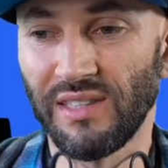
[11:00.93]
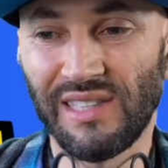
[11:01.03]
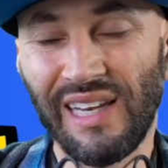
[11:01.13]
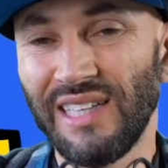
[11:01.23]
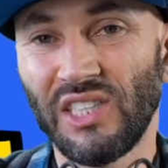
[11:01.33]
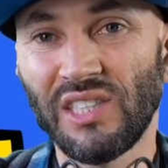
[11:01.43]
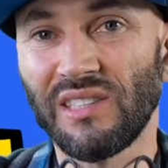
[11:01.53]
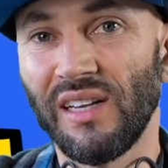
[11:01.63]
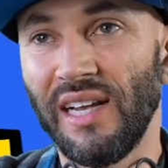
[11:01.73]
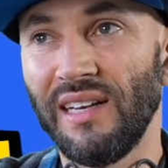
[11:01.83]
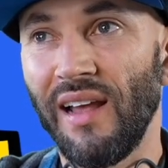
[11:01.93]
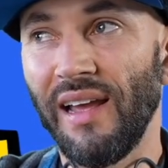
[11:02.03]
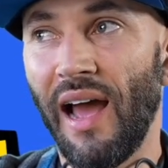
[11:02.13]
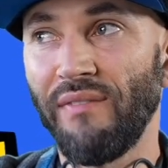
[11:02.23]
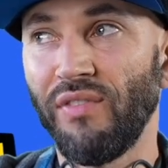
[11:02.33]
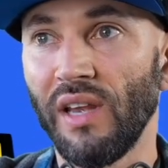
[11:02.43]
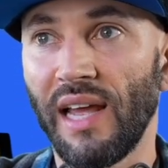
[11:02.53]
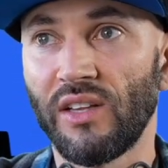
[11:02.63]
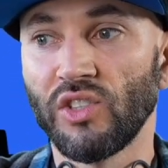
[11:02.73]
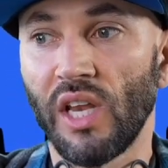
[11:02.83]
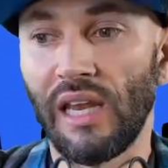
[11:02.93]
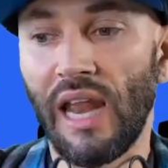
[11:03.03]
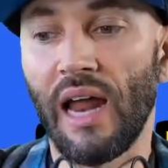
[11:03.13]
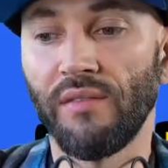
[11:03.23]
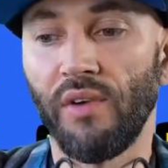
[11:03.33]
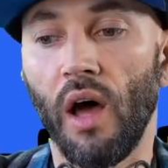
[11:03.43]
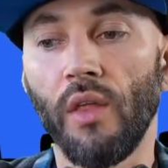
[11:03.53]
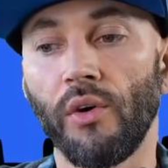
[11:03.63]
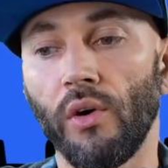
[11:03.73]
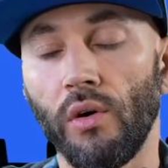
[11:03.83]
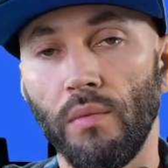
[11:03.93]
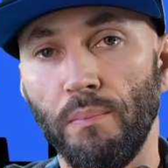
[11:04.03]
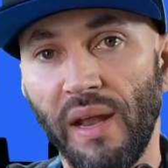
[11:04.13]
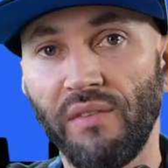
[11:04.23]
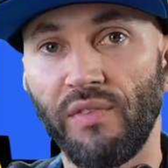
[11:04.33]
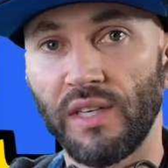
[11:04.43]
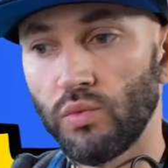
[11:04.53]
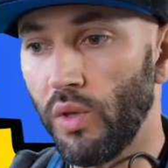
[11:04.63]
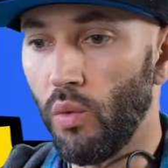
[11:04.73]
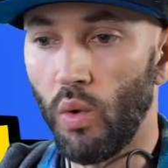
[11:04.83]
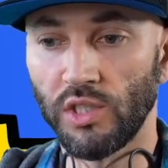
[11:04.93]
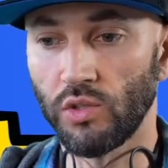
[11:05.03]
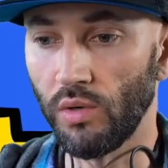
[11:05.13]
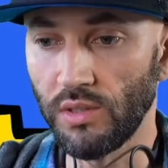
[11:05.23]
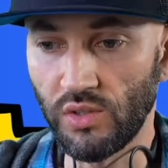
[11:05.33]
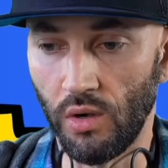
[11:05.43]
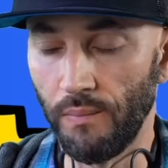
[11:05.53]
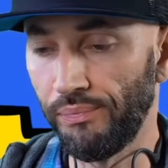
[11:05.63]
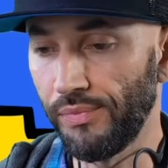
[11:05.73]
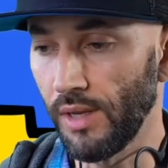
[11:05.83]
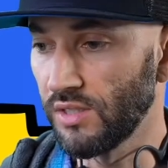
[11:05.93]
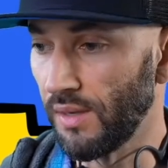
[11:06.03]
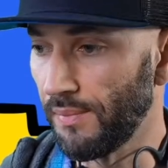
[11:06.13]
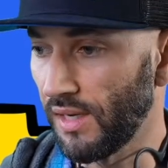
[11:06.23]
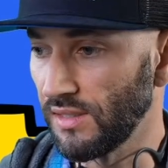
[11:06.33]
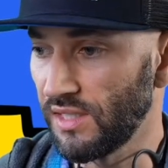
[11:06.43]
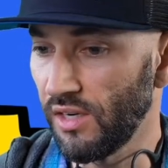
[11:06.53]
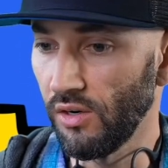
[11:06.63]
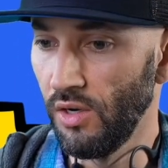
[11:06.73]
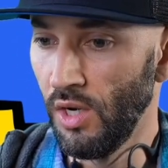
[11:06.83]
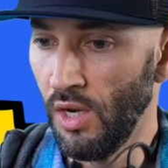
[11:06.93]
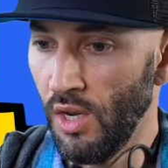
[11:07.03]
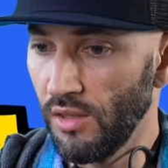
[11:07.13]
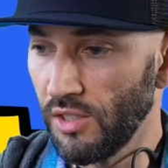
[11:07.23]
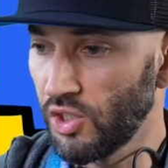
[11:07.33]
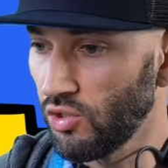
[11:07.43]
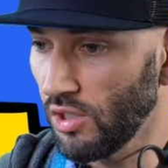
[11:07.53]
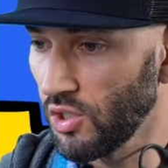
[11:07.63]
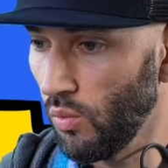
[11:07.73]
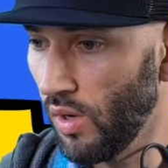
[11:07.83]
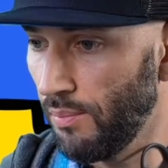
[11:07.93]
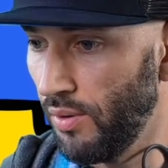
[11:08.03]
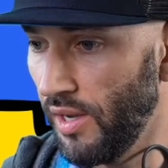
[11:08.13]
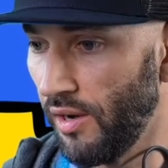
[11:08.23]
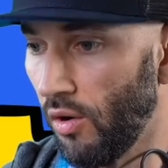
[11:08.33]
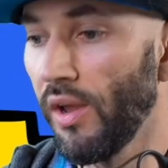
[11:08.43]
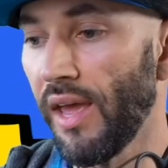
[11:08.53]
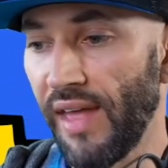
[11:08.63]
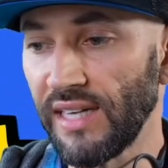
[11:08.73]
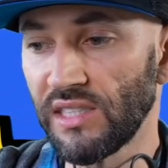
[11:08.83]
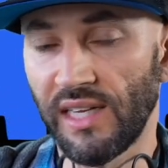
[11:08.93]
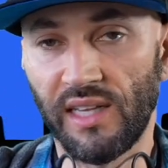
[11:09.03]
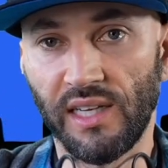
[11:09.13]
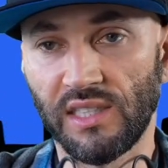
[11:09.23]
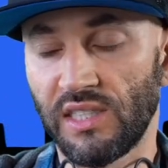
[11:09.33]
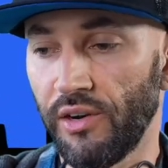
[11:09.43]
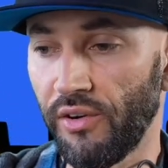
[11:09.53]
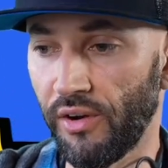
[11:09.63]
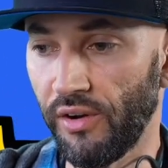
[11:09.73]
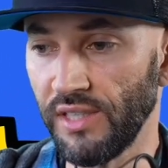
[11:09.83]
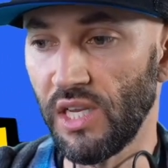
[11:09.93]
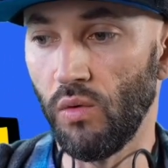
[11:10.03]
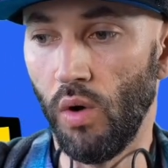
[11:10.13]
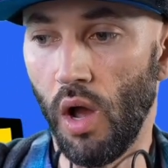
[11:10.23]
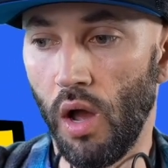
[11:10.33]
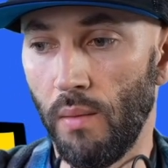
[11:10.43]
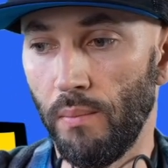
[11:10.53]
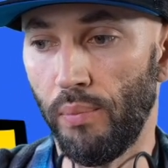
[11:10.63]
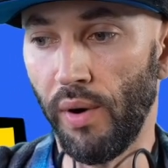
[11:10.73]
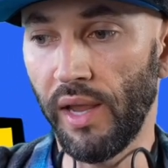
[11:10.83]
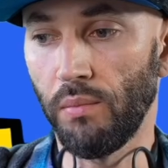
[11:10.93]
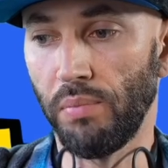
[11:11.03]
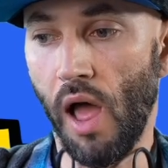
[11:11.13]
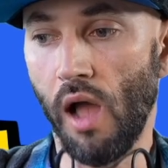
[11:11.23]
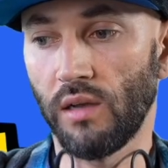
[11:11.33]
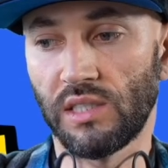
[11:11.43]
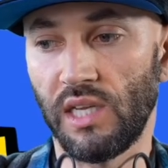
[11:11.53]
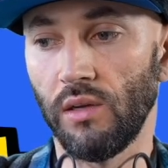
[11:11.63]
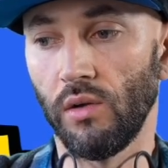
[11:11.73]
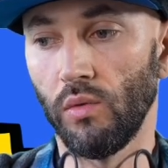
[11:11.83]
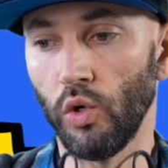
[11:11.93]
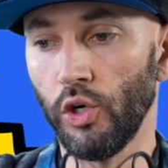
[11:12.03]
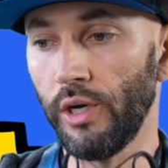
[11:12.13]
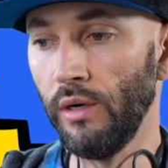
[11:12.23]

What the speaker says: So it's just it. I feel like there's a lot of other benefits with a one story. So something to consider. The structure, what I put here. Oh yeah, that's like the exterior. Is it brick, block, steel, wood?